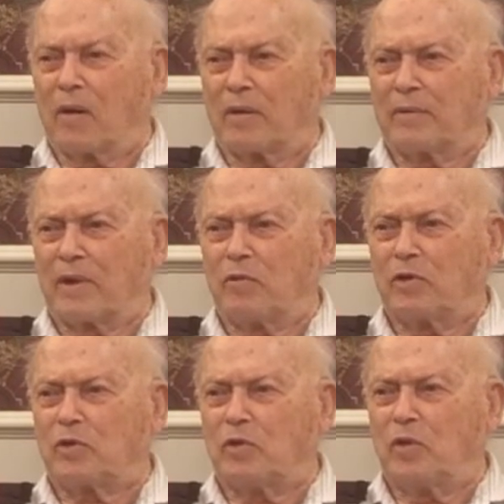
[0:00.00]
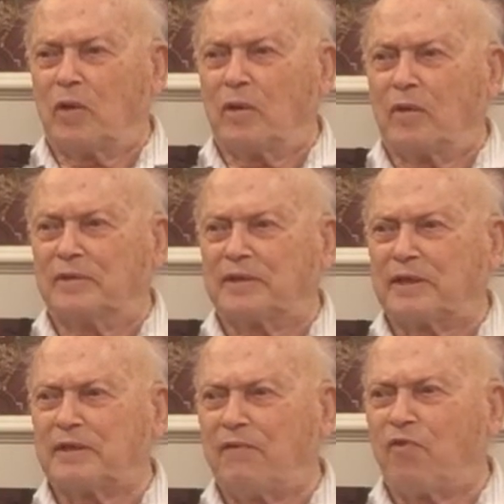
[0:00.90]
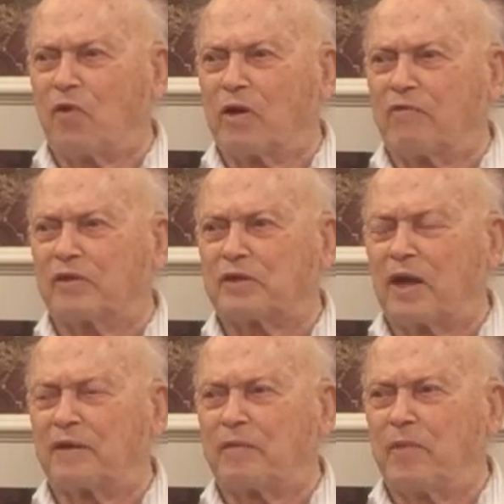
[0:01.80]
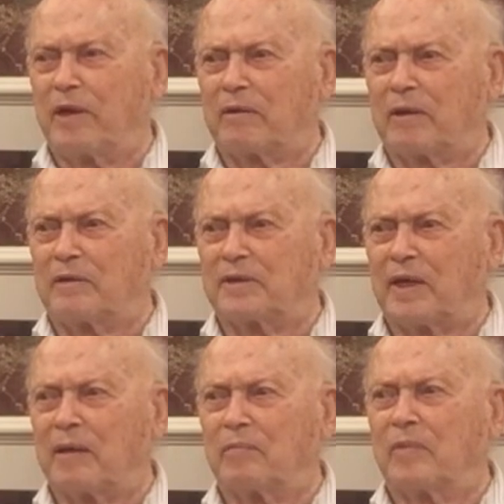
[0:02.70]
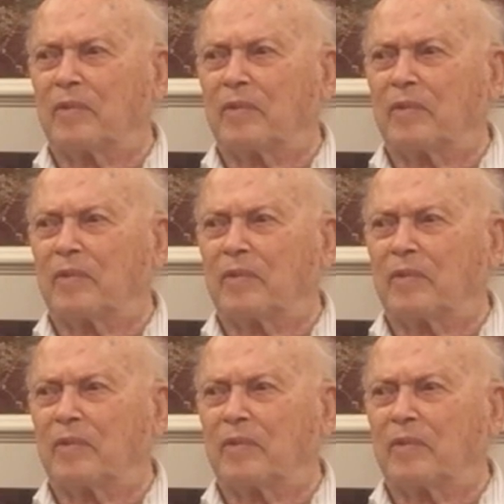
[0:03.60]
There were 64 of us got the medical exam.